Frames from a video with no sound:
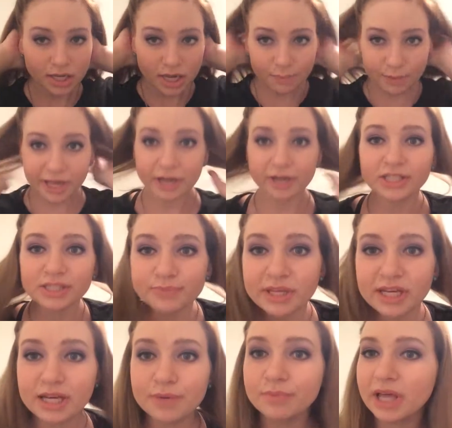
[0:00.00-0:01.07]
now my hair is
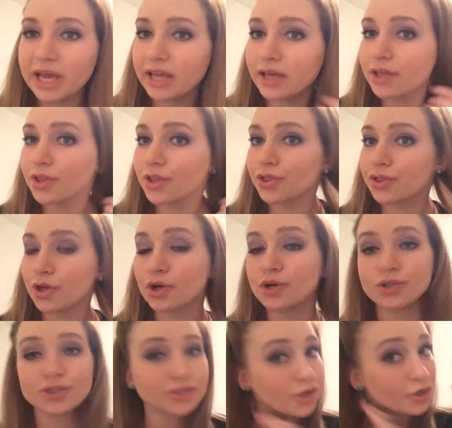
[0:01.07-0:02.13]
medium length,
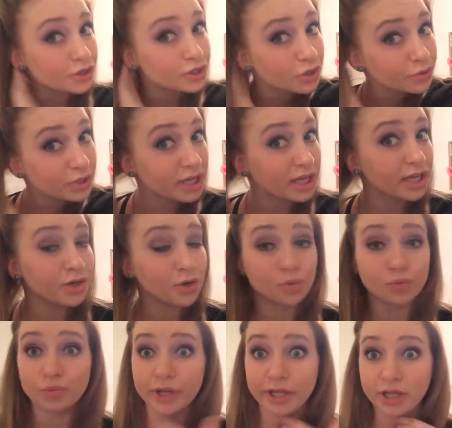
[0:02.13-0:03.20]
so you don't need
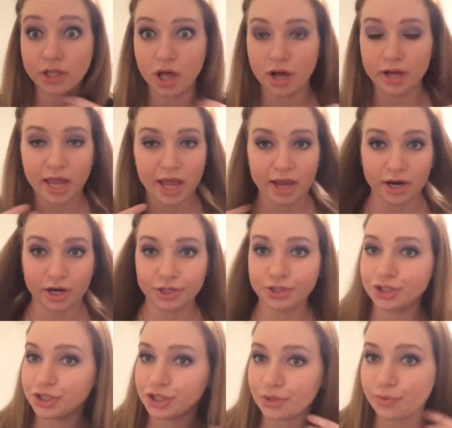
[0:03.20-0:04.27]
really long hair
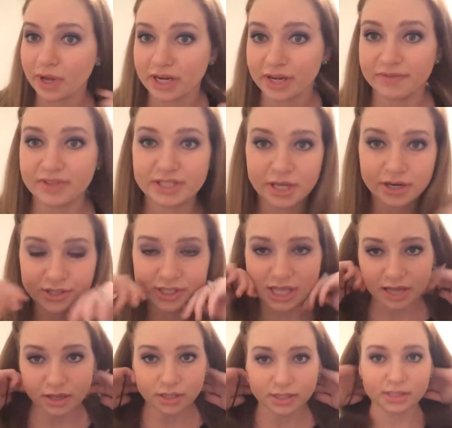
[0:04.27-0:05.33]
to do any of these
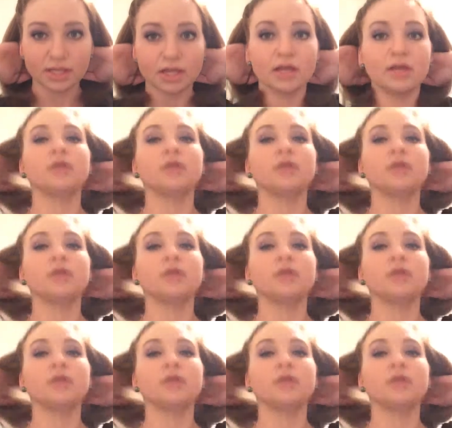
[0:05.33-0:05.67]
hairstyles.